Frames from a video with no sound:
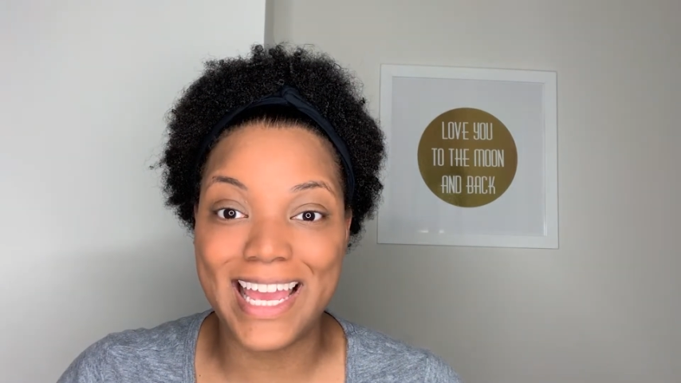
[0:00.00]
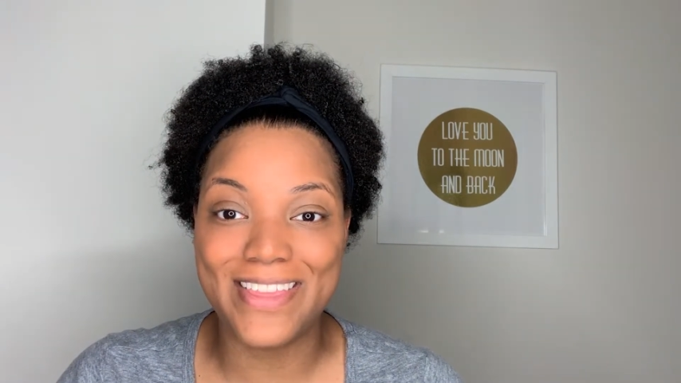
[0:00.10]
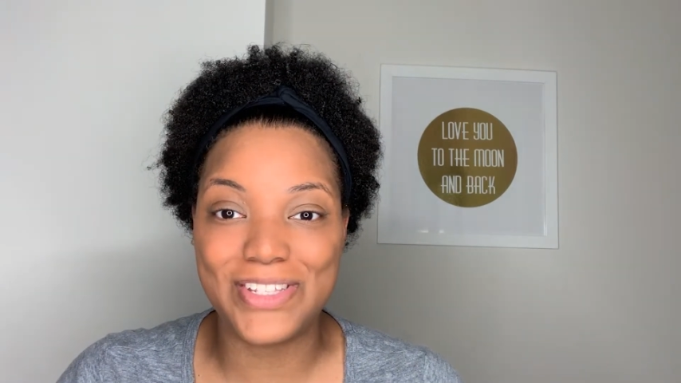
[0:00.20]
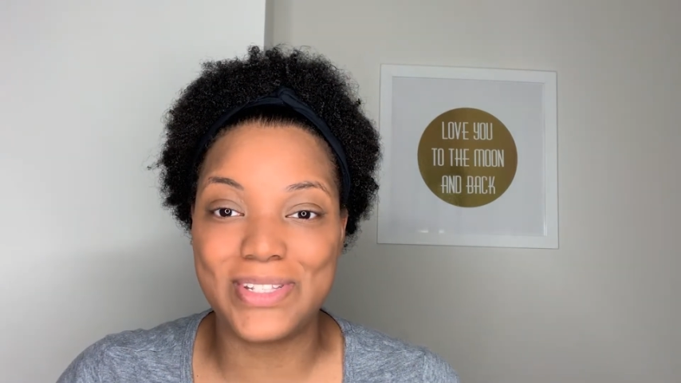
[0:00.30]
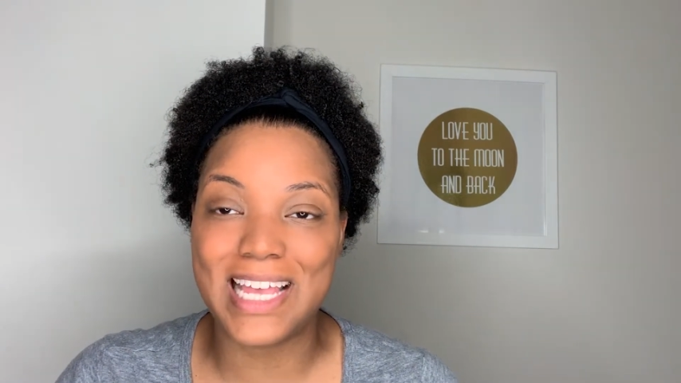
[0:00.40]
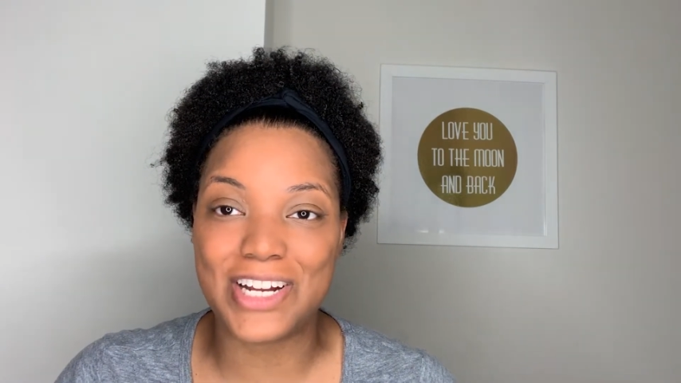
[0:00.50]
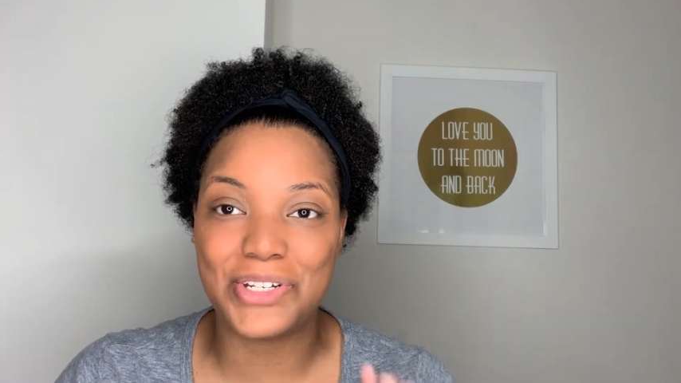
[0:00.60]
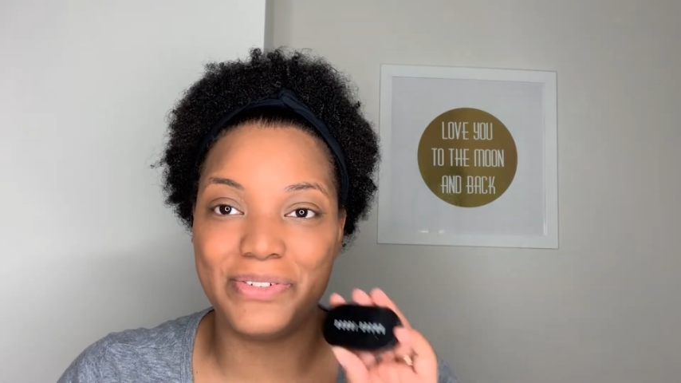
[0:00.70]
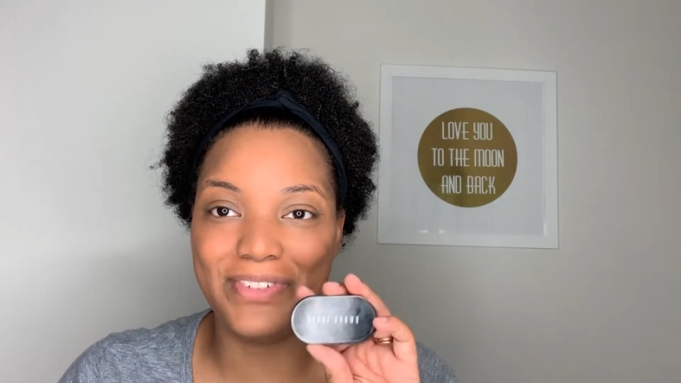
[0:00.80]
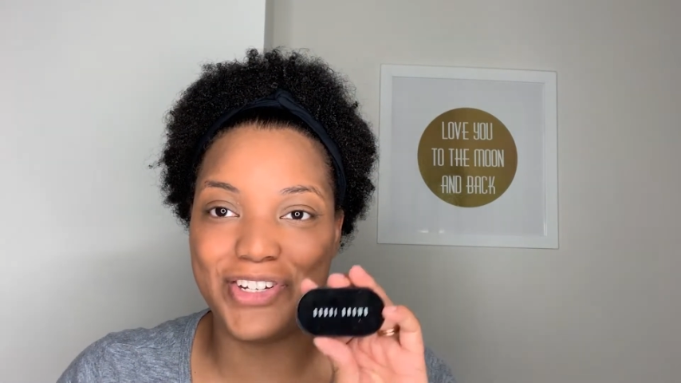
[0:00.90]
and this was
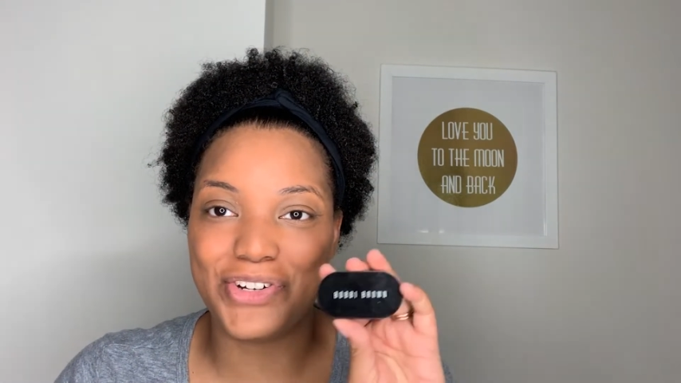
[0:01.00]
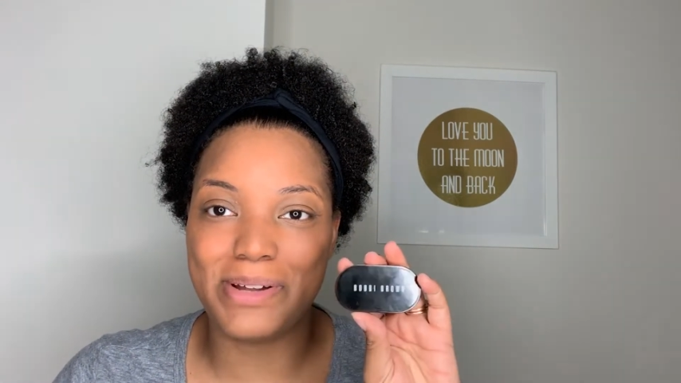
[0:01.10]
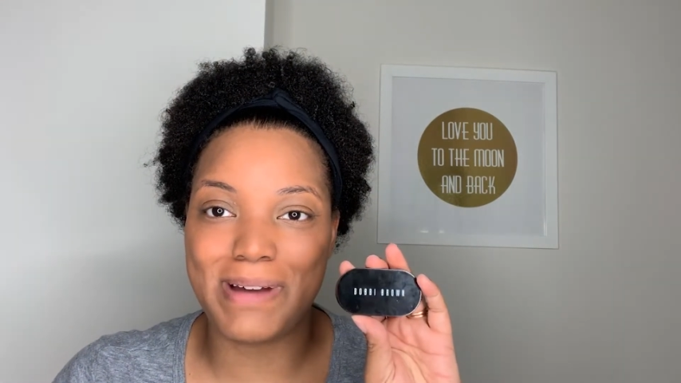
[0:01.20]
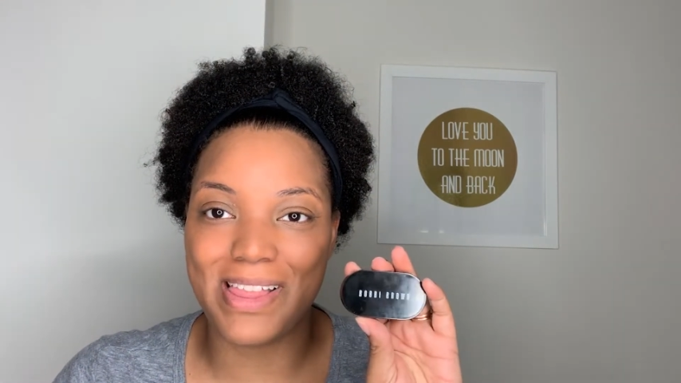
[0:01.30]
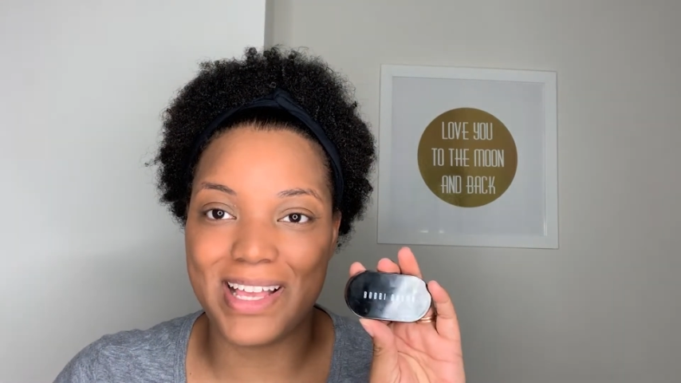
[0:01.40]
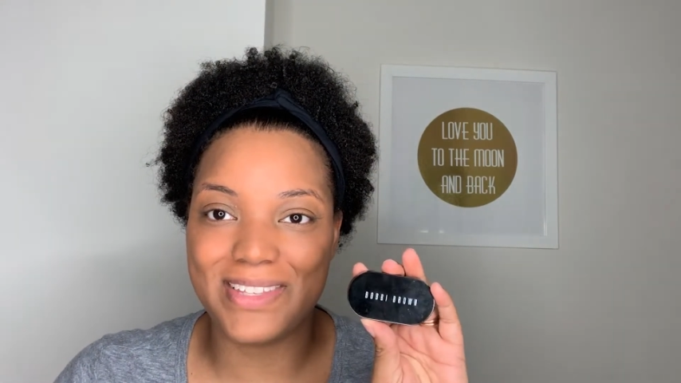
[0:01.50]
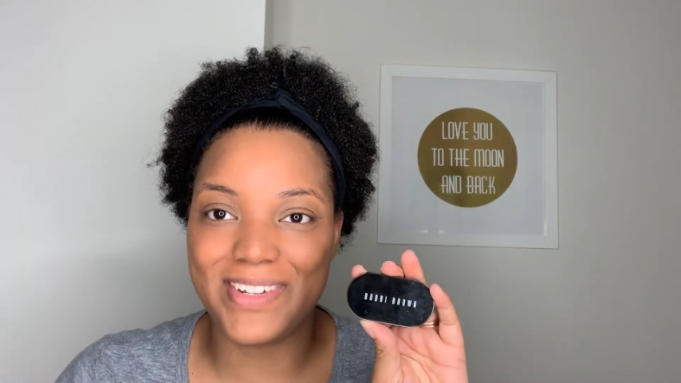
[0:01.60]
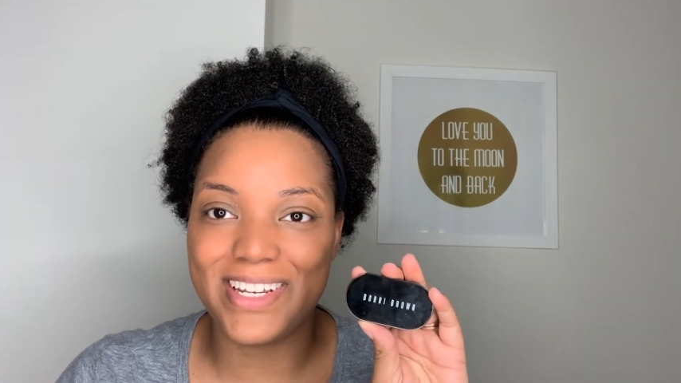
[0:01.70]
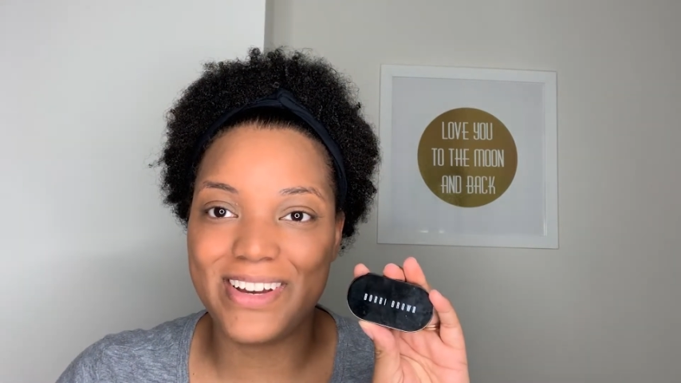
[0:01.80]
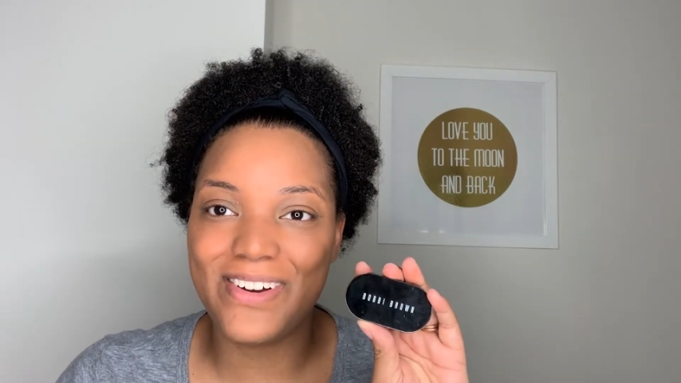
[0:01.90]
actually featured in my last
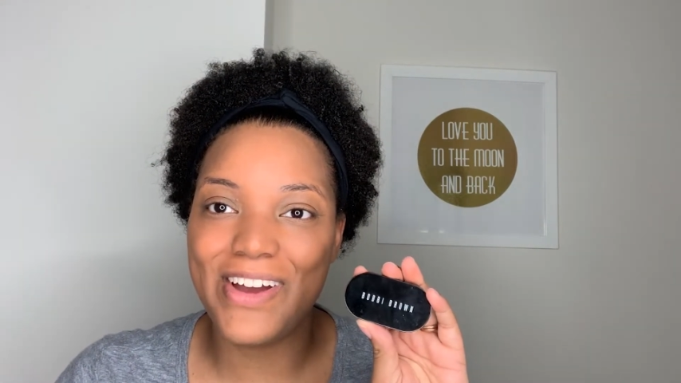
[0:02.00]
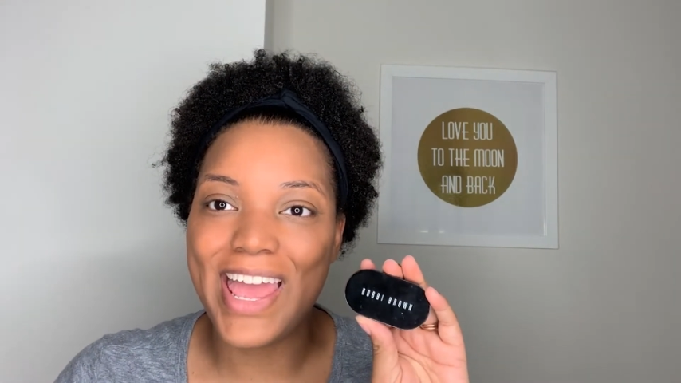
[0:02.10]
video.